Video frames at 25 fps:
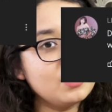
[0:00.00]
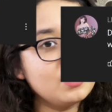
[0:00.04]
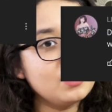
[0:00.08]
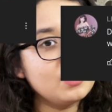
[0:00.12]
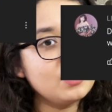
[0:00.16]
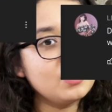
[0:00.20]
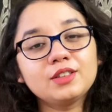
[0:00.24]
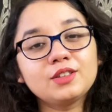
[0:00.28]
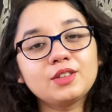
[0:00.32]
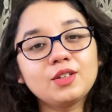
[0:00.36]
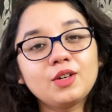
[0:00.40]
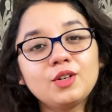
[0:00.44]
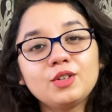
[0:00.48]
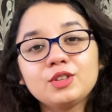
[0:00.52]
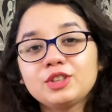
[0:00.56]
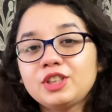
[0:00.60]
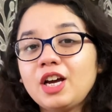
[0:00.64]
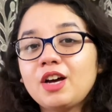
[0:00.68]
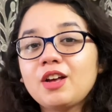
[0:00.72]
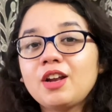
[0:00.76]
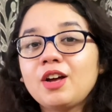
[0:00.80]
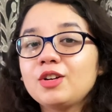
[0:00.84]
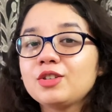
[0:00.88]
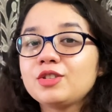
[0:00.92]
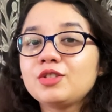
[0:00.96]
So shout
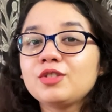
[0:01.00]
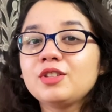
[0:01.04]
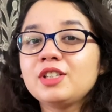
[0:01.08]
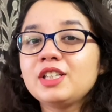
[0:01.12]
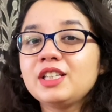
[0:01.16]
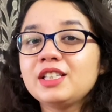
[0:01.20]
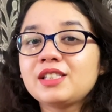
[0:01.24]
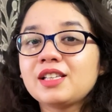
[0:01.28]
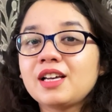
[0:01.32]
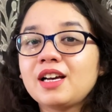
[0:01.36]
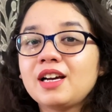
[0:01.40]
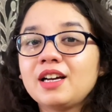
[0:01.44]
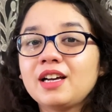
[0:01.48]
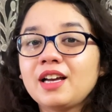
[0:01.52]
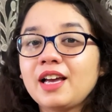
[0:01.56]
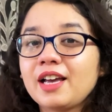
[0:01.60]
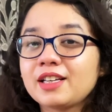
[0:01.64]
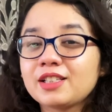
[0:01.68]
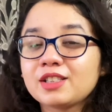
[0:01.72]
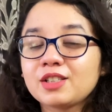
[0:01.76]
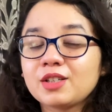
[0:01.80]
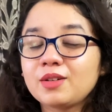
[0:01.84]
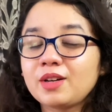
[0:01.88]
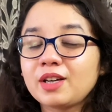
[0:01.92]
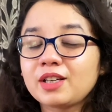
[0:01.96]
out to Lisa
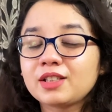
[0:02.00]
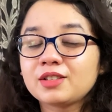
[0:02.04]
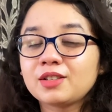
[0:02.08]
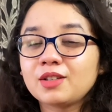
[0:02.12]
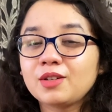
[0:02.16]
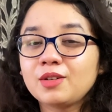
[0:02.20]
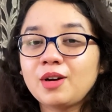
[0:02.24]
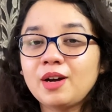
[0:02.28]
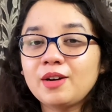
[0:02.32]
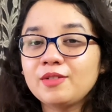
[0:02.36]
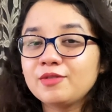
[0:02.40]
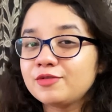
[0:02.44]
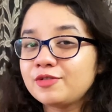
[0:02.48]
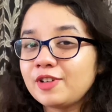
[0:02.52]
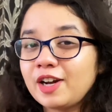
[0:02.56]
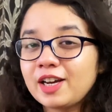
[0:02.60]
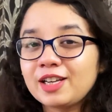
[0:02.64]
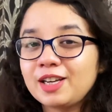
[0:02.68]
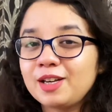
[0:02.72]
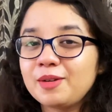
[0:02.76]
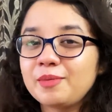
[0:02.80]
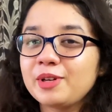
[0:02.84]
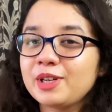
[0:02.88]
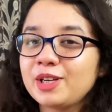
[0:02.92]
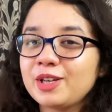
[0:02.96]
XOXO. I'm finally
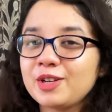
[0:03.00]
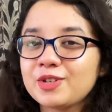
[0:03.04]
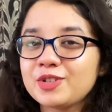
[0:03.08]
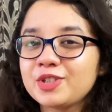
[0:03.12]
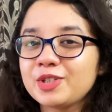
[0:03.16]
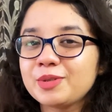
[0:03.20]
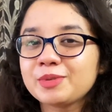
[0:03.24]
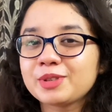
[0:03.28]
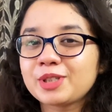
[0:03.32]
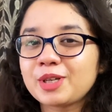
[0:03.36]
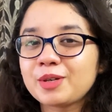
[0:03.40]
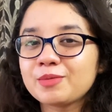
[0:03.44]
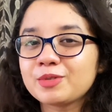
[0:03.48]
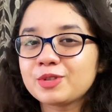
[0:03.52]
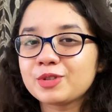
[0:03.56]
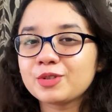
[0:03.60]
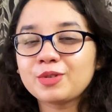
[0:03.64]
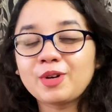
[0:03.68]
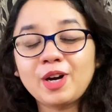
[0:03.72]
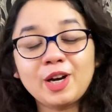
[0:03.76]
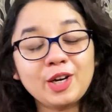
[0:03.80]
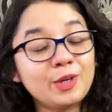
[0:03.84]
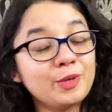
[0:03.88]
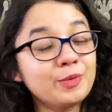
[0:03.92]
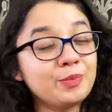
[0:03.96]
making your dreams come true.
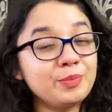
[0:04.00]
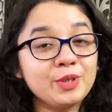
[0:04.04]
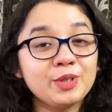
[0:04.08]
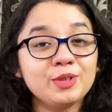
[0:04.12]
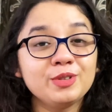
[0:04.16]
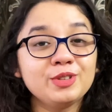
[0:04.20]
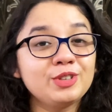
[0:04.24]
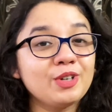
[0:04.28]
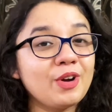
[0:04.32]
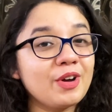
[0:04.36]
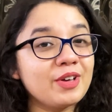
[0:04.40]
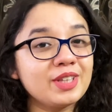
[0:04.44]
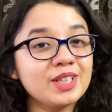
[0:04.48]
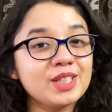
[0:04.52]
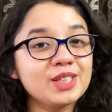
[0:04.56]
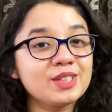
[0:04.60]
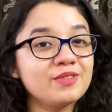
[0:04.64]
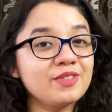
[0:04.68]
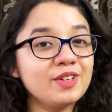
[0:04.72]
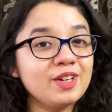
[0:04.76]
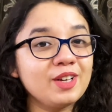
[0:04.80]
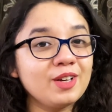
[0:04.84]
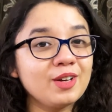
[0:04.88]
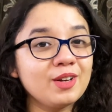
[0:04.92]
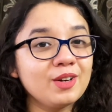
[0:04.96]
I hope you enjoy this
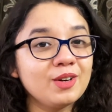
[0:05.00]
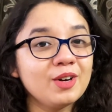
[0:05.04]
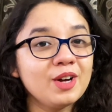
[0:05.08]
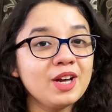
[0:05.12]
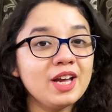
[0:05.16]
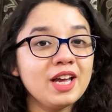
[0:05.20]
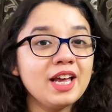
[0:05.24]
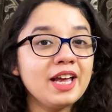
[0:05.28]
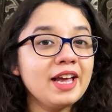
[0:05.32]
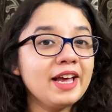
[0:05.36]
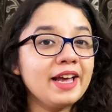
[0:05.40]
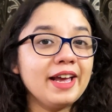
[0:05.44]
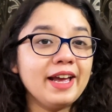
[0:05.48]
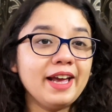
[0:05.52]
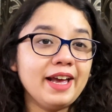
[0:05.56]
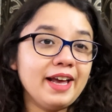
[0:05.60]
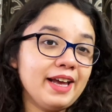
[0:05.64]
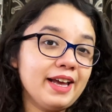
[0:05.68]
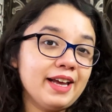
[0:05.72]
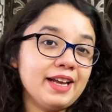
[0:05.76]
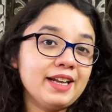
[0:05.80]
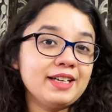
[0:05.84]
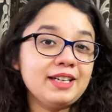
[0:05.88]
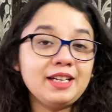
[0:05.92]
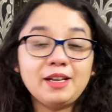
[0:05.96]
video
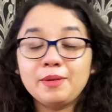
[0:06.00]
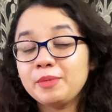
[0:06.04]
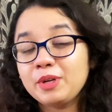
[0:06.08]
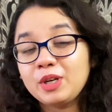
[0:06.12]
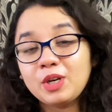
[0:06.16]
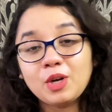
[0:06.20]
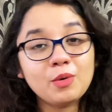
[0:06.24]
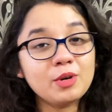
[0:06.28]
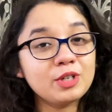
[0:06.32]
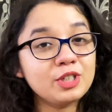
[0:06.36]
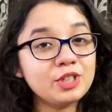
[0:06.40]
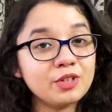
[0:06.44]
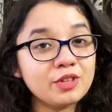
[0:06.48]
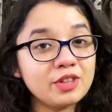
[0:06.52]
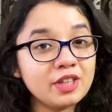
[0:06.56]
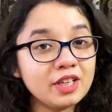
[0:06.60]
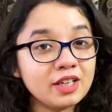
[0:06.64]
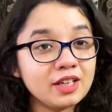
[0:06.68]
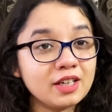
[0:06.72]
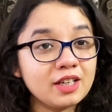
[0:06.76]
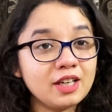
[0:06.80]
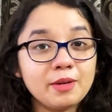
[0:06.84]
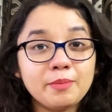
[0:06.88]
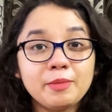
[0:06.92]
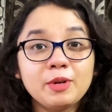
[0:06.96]
and let me know what you think.
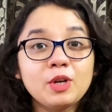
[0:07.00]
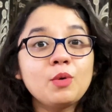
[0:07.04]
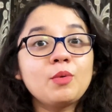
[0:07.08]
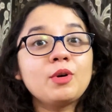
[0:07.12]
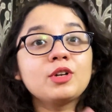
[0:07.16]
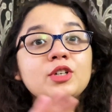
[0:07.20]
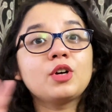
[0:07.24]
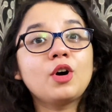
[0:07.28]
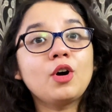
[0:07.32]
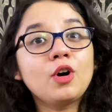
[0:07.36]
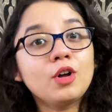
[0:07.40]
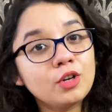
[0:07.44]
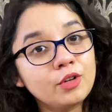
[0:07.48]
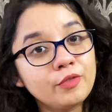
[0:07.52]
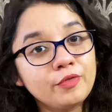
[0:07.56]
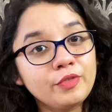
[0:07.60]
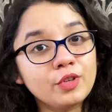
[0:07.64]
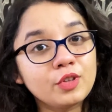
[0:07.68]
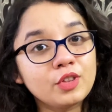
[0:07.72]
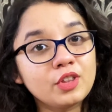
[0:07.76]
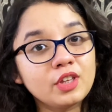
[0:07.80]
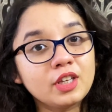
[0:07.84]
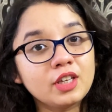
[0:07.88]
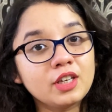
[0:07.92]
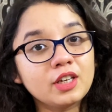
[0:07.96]
Let me know what all of you
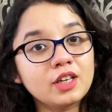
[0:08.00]
think.